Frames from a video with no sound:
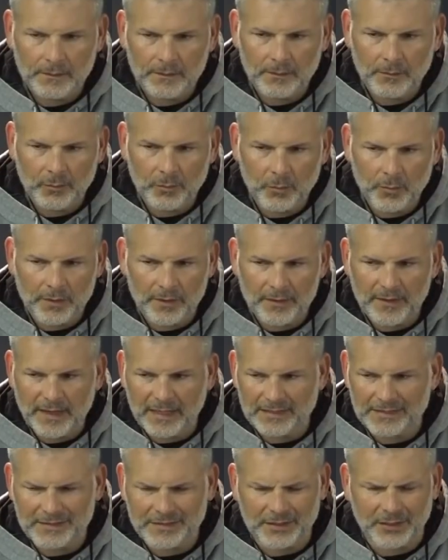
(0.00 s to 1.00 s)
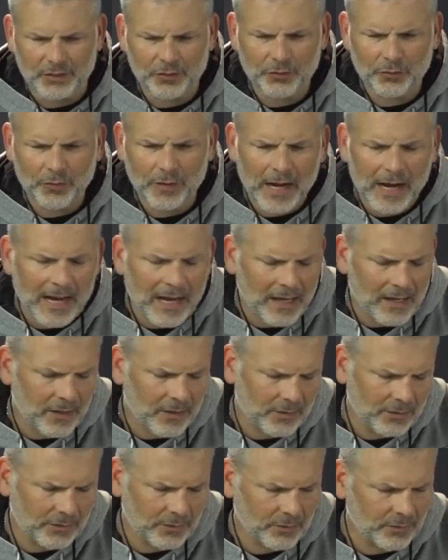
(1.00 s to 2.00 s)
Whether that's the
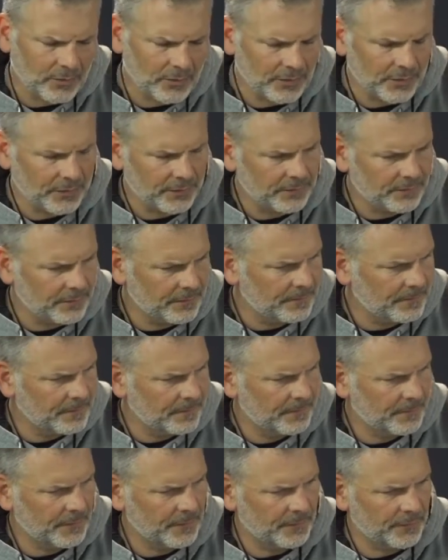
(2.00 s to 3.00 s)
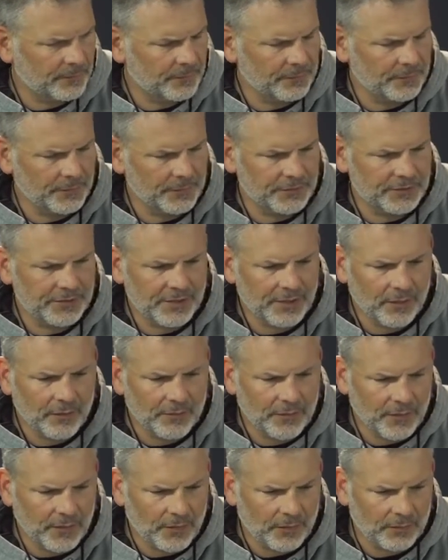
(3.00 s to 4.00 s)
crowd or your your cell
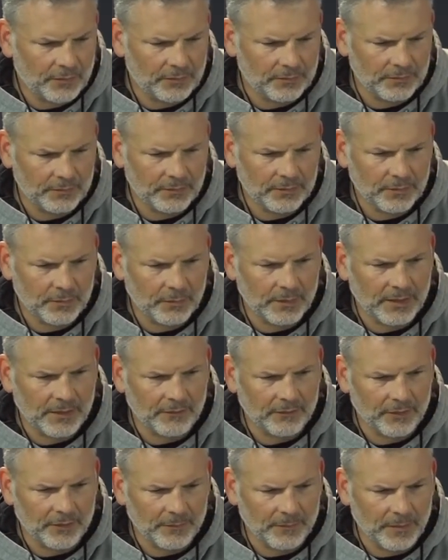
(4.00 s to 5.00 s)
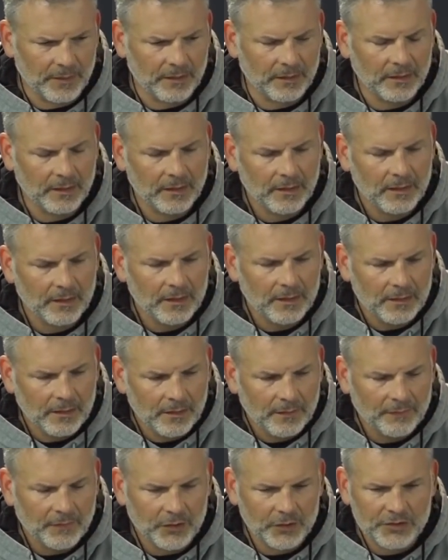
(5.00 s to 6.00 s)
phone or whatever, but
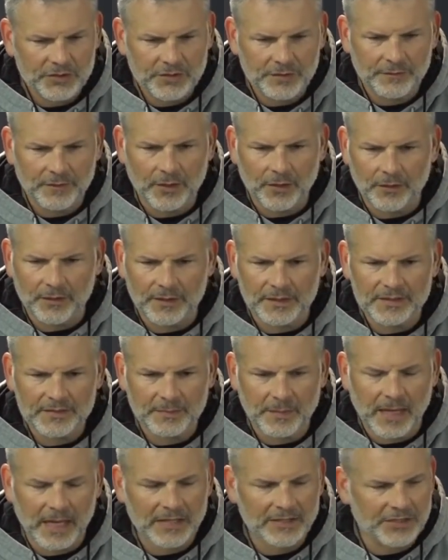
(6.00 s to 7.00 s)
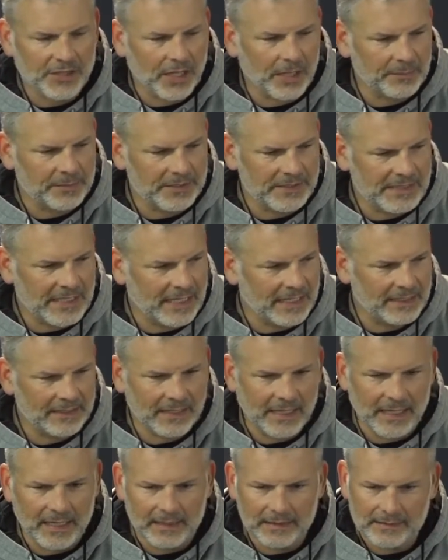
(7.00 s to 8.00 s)
First of all, it's my job to take that.